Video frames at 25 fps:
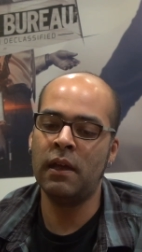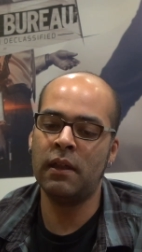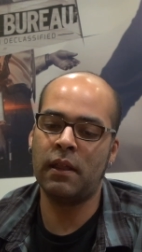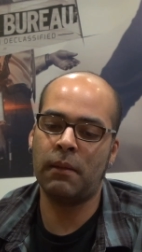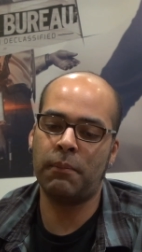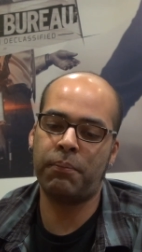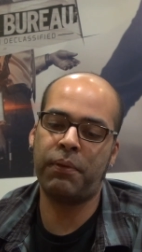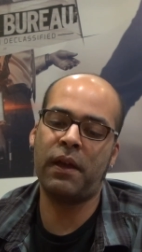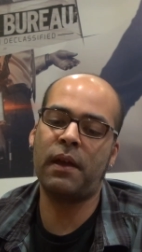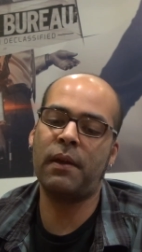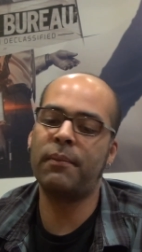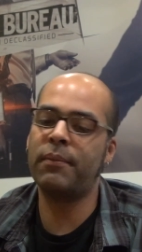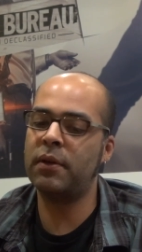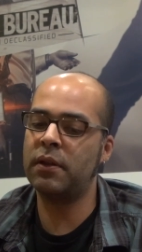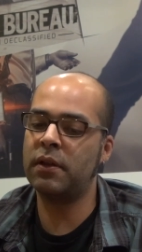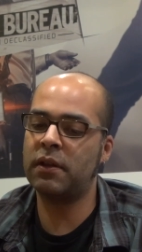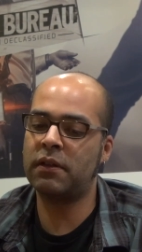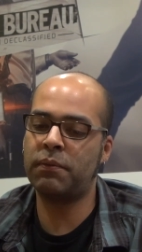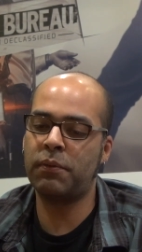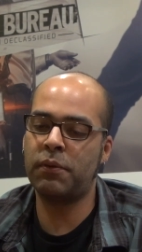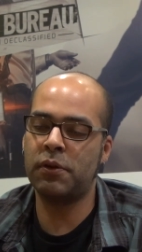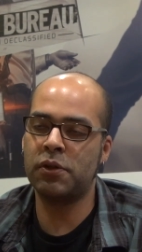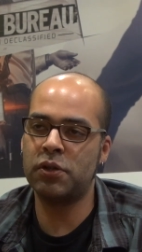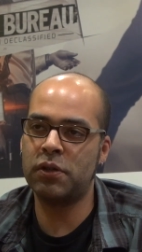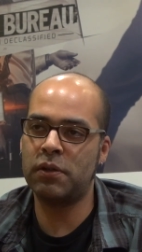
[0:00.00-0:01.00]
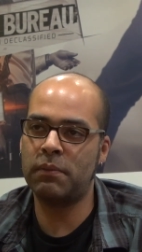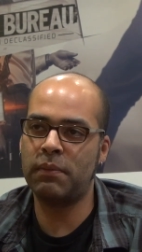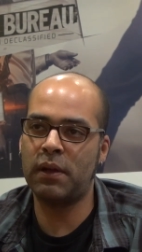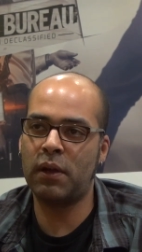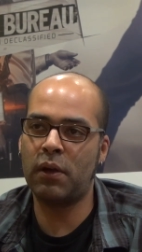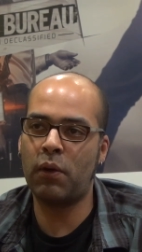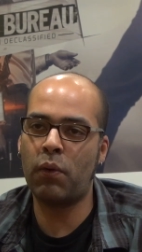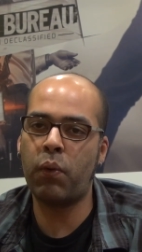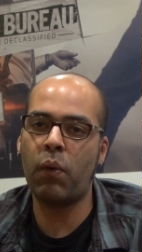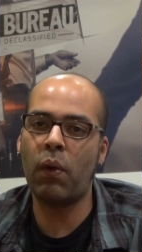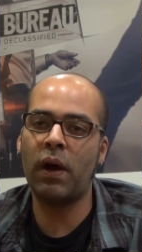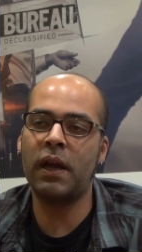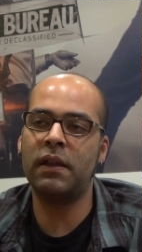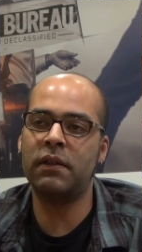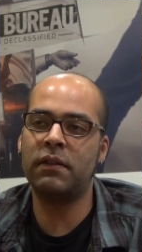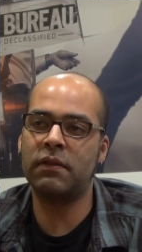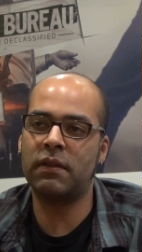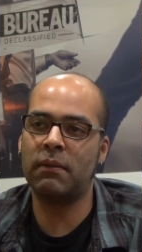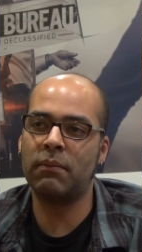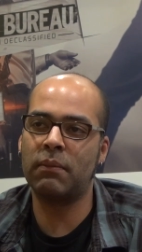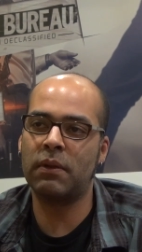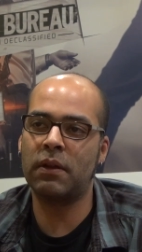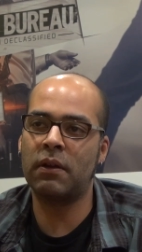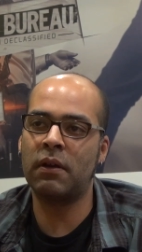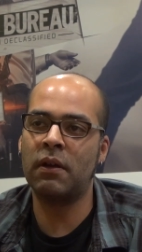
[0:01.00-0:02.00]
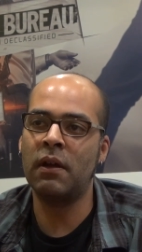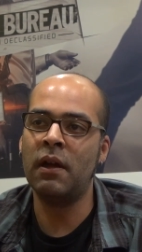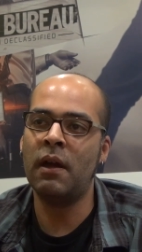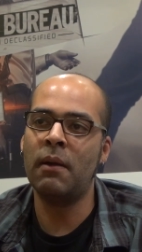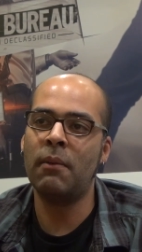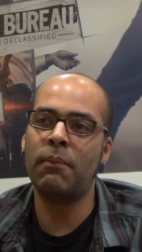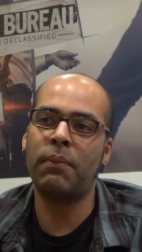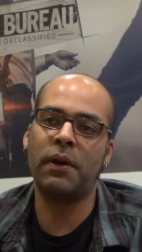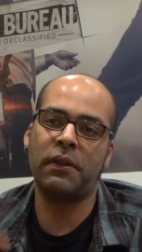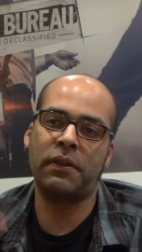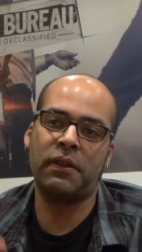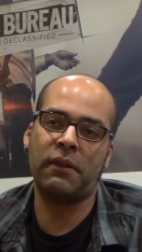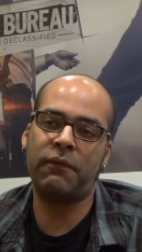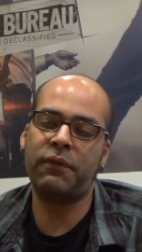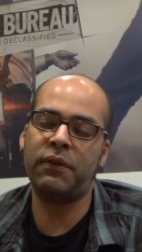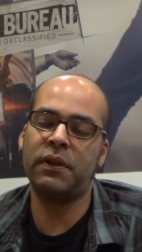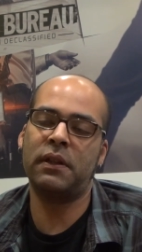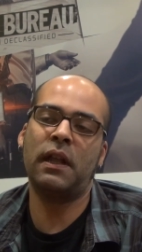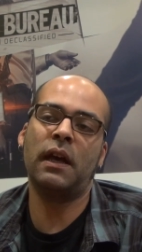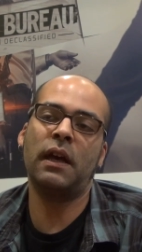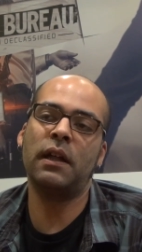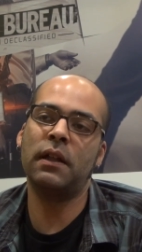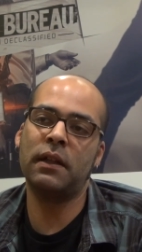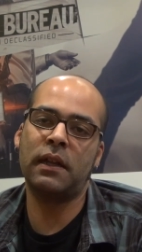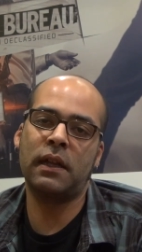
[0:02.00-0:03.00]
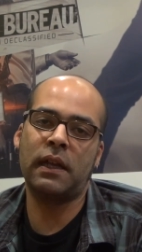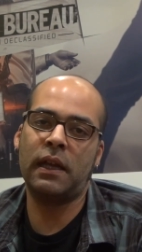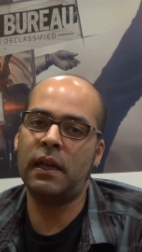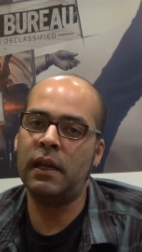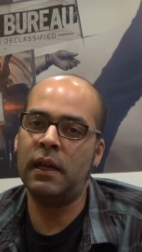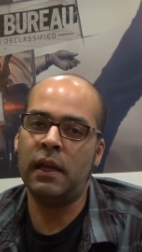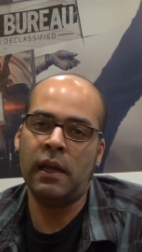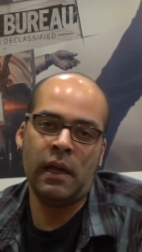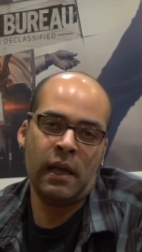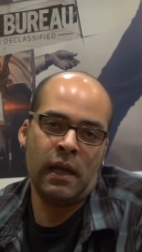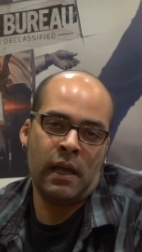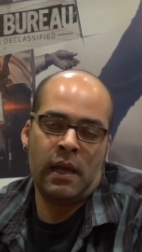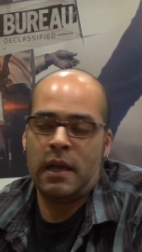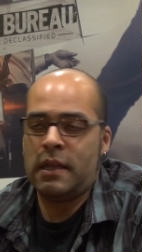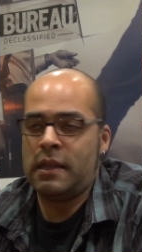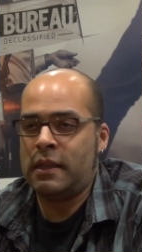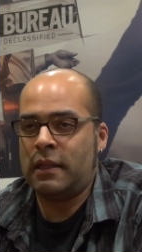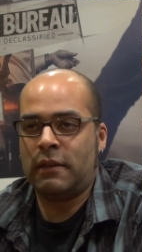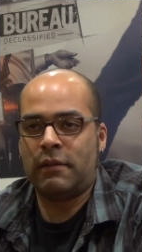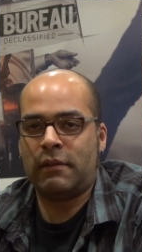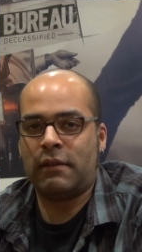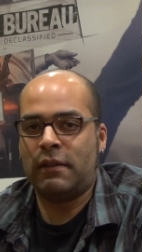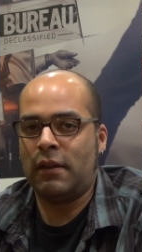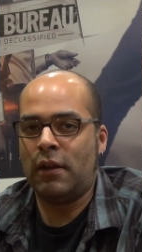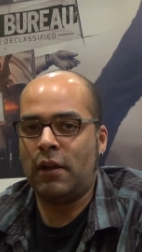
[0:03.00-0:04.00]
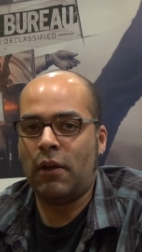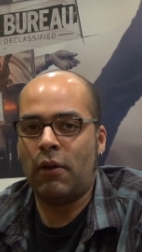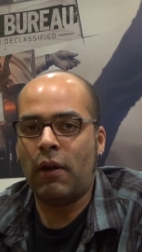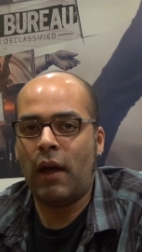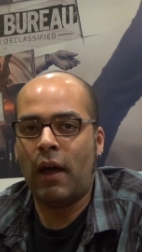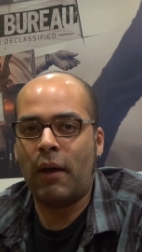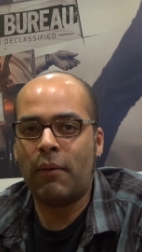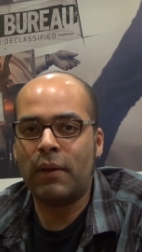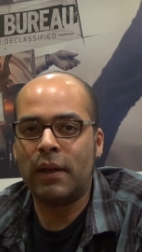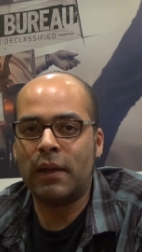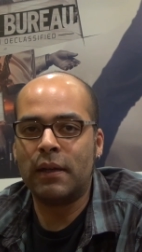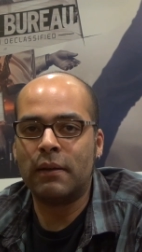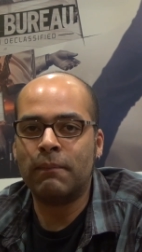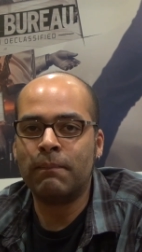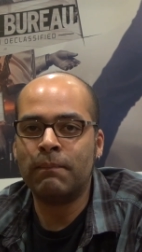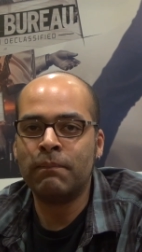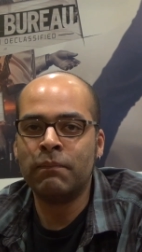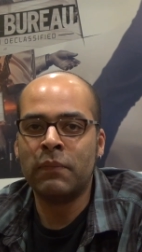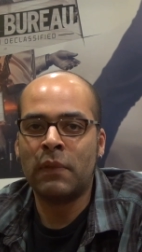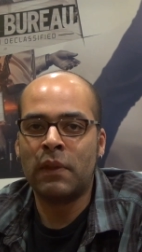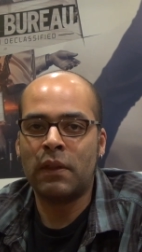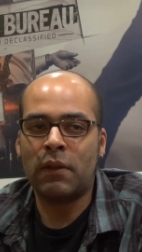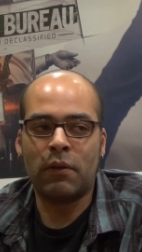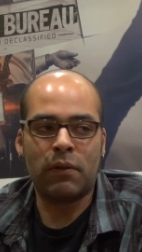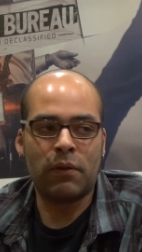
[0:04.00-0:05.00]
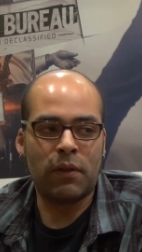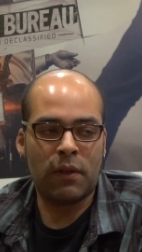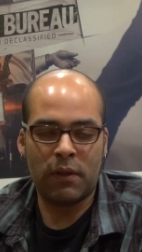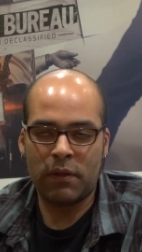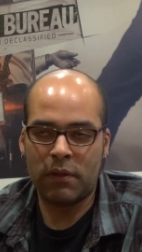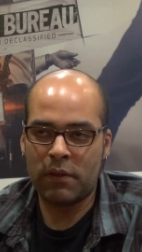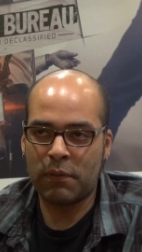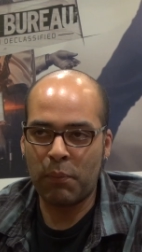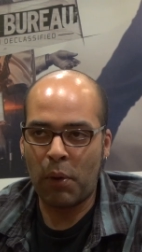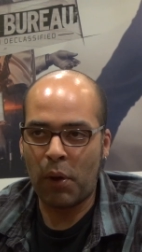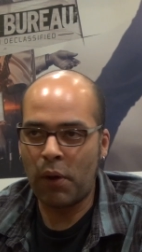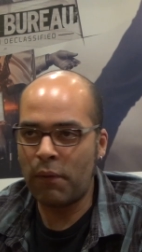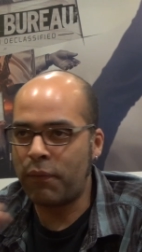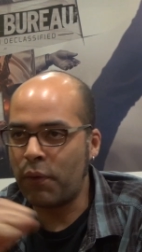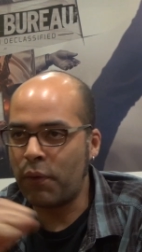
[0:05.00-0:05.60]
The playable experience should be quite similar, but the fidelity, the small